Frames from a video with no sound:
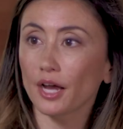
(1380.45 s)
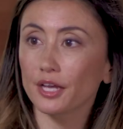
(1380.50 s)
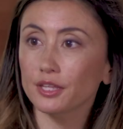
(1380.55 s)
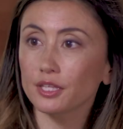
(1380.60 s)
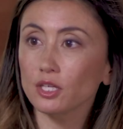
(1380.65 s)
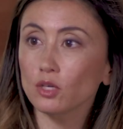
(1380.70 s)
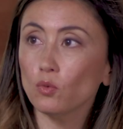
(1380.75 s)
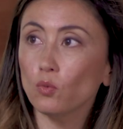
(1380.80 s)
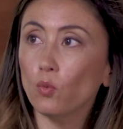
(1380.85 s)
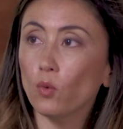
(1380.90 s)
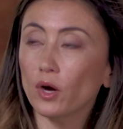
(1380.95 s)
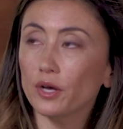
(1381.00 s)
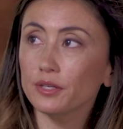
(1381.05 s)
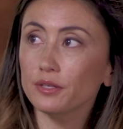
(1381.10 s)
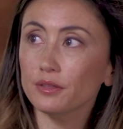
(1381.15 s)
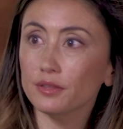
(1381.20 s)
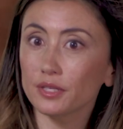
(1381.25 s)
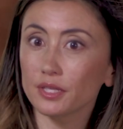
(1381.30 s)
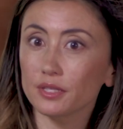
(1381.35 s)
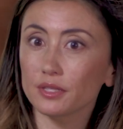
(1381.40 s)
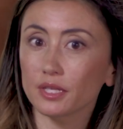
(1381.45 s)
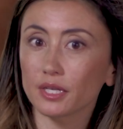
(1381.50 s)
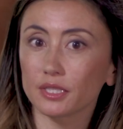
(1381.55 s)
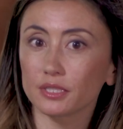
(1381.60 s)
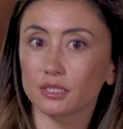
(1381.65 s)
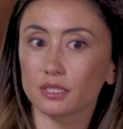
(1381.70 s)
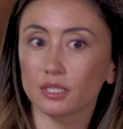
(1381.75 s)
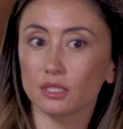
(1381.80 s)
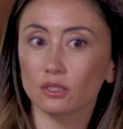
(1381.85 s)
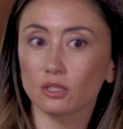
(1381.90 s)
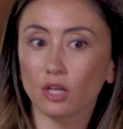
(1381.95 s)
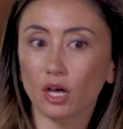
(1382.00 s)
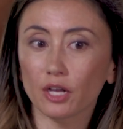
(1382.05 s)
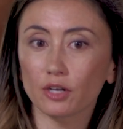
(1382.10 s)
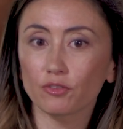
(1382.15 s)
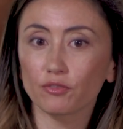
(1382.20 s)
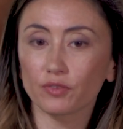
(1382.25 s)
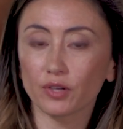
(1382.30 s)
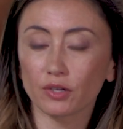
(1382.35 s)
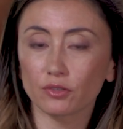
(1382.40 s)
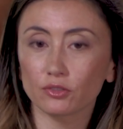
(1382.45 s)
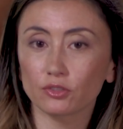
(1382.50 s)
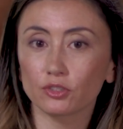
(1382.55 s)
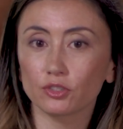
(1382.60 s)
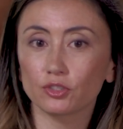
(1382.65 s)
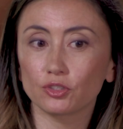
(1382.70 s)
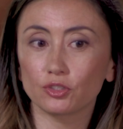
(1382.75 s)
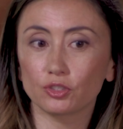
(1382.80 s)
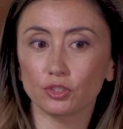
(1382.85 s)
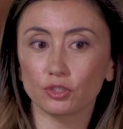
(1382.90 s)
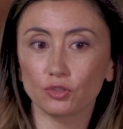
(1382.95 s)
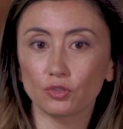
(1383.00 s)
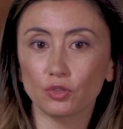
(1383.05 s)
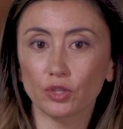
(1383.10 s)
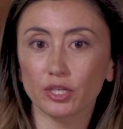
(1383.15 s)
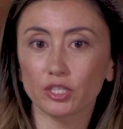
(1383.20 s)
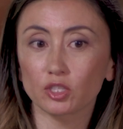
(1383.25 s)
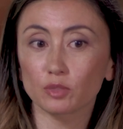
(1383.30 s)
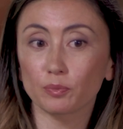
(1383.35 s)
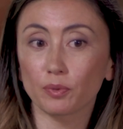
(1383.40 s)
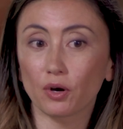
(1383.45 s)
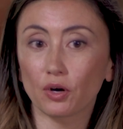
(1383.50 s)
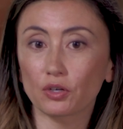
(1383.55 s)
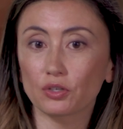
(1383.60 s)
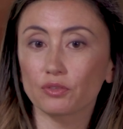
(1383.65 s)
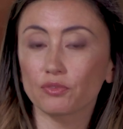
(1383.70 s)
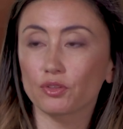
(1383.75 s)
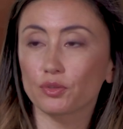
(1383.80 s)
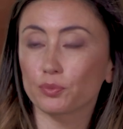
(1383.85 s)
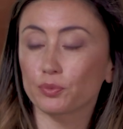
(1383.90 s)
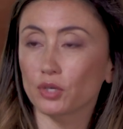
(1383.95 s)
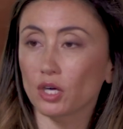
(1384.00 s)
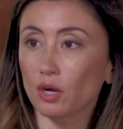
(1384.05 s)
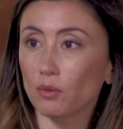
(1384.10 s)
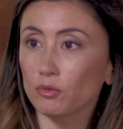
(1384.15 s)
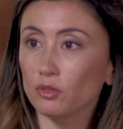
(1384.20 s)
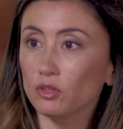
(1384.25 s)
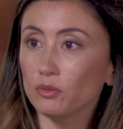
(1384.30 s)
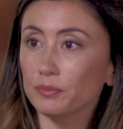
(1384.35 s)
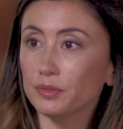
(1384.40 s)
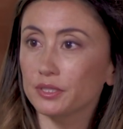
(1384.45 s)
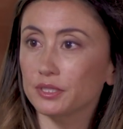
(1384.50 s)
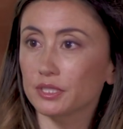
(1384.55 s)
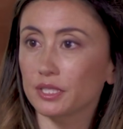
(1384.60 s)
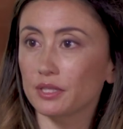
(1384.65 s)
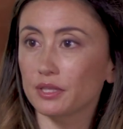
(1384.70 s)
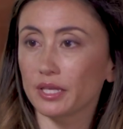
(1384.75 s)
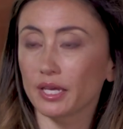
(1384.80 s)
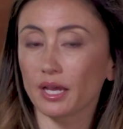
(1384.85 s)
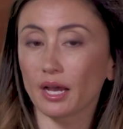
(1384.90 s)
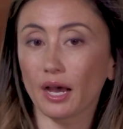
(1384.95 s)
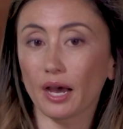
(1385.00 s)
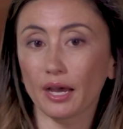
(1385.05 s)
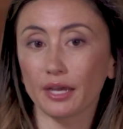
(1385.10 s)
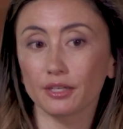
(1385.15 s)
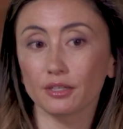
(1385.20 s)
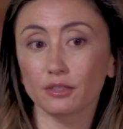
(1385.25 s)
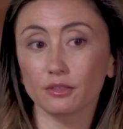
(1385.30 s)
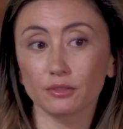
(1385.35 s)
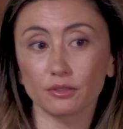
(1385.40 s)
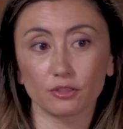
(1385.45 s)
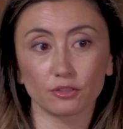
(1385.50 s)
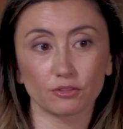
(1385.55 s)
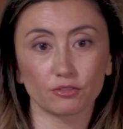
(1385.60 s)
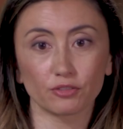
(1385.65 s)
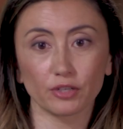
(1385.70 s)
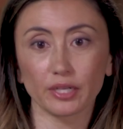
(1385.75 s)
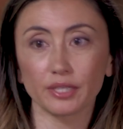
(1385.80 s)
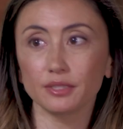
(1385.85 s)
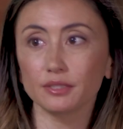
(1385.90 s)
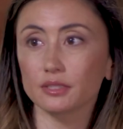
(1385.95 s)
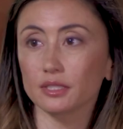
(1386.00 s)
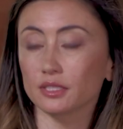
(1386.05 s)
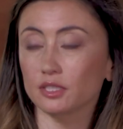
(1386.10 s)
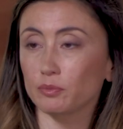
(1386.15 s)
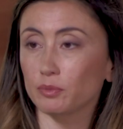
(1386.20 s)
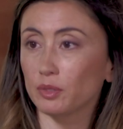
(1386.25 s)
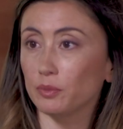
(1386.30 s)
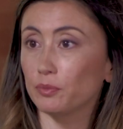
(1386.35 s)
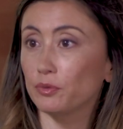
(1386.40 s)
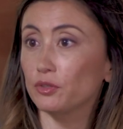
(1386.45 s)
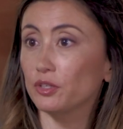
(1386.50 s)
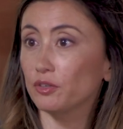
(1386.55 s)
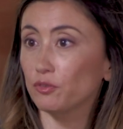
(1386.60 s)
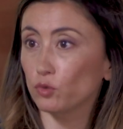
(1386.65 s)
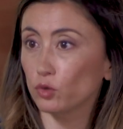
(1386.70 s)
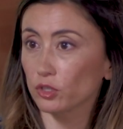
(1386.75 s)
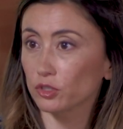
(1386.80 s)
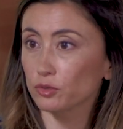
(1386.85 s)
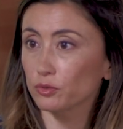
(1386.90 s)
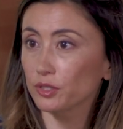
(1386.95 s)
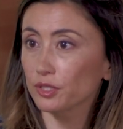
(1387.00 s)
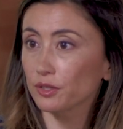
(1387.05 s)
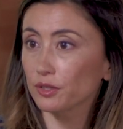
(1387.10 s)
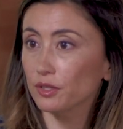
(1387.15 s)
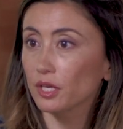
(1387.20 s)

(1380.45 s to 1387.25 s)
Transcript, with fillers: I think one thing that I see a lot of founders do that is part of the problem is that they hire their friends and the people they've worked with.